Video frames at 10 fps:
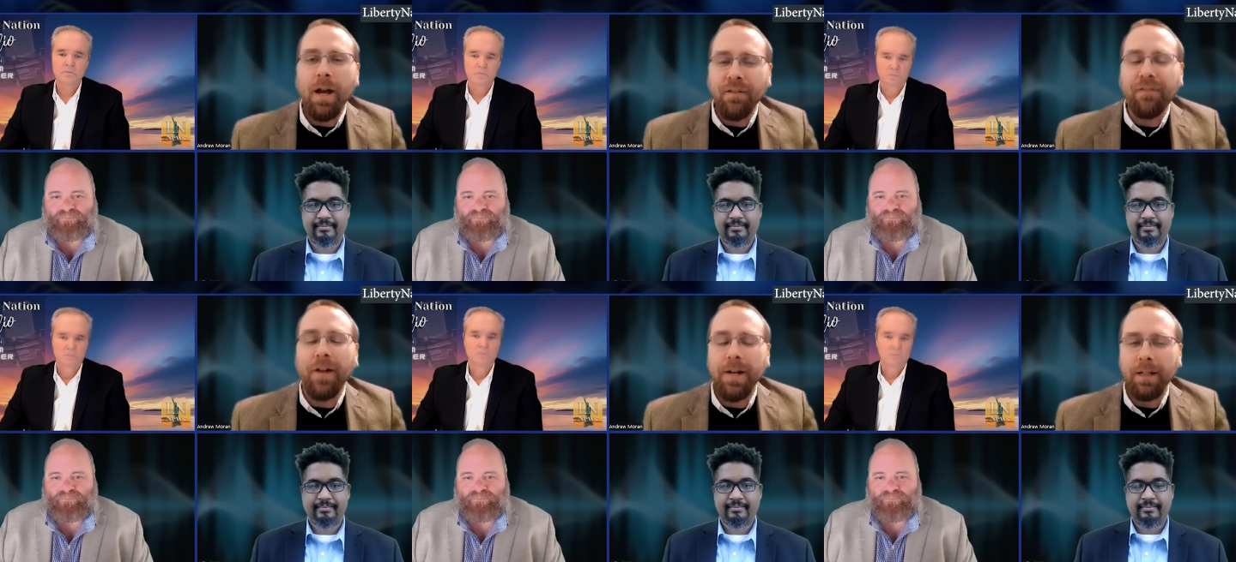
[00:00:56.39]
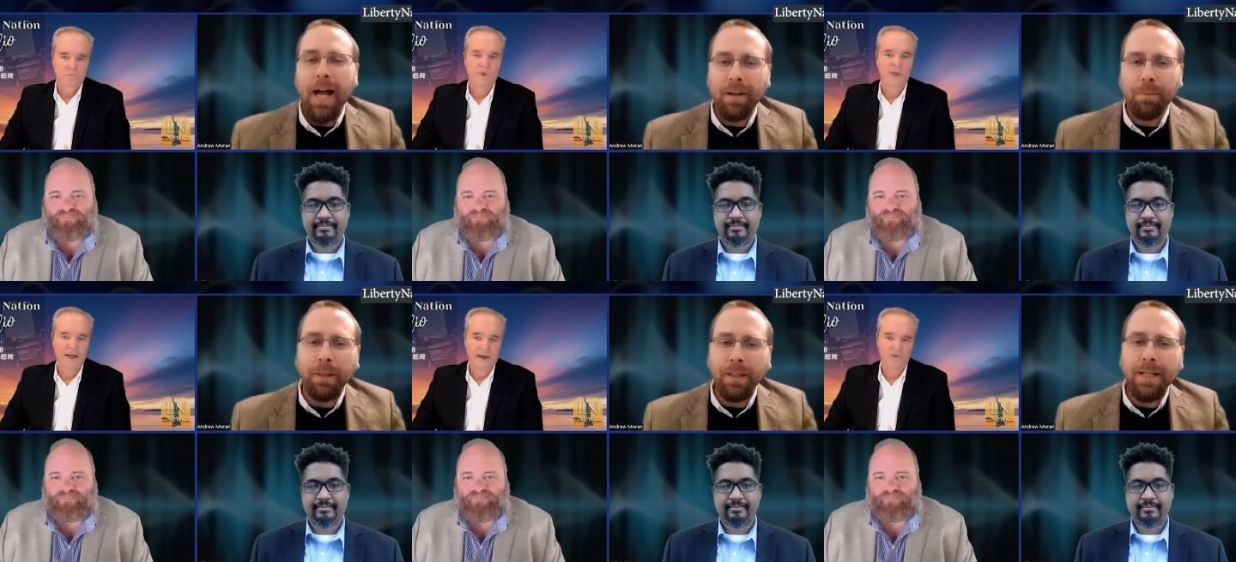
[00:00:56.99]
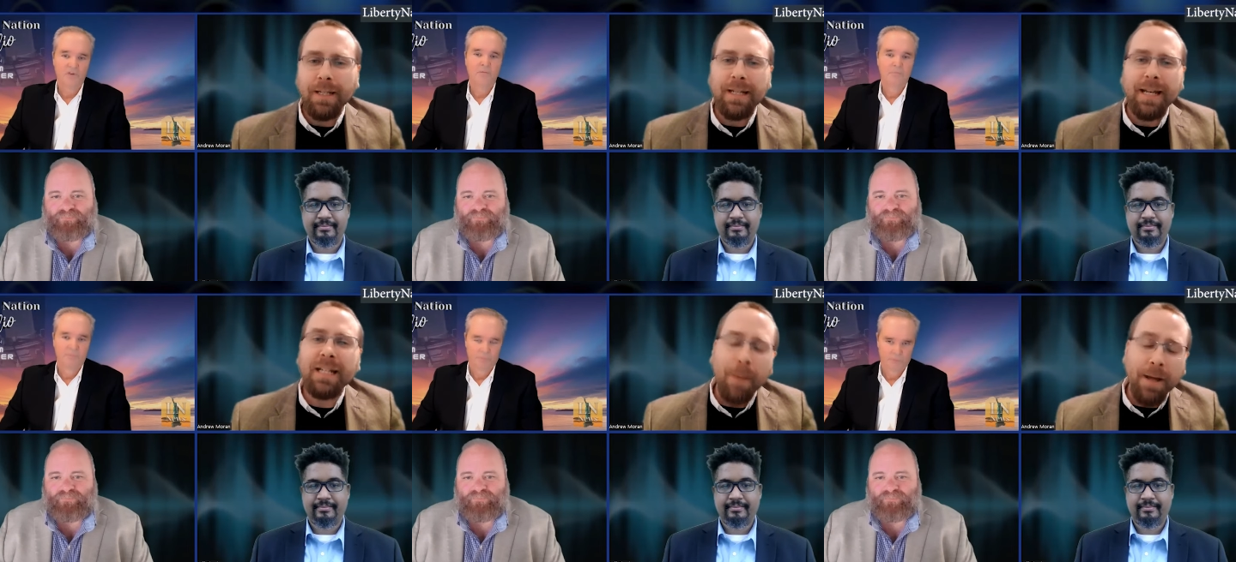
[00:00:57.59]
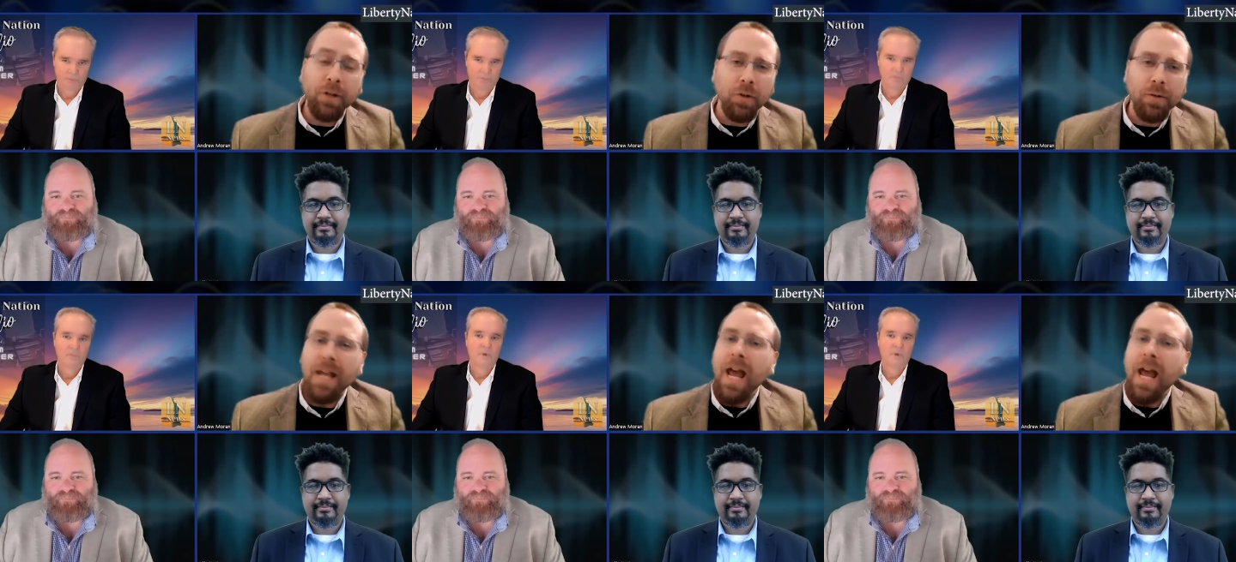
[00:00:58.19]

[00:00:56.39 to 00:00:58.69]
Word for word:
Speaker 1: unfunded liabilities yes. and expenditures.